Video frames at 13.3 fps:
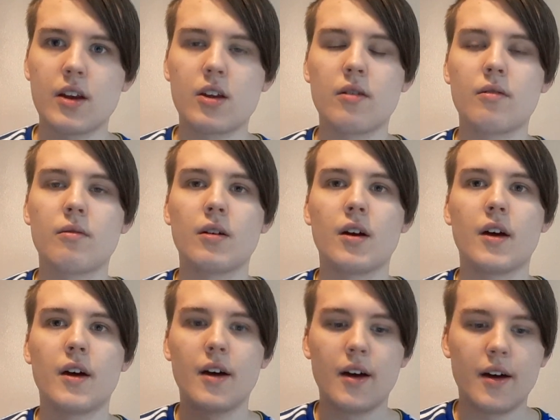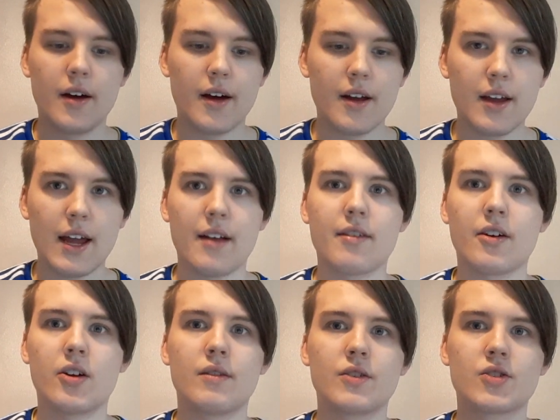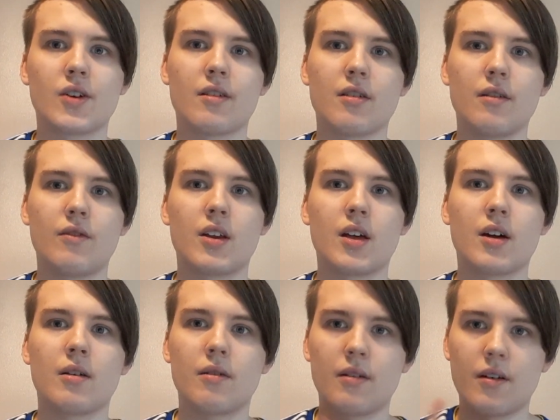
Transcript: you yet another transfer video.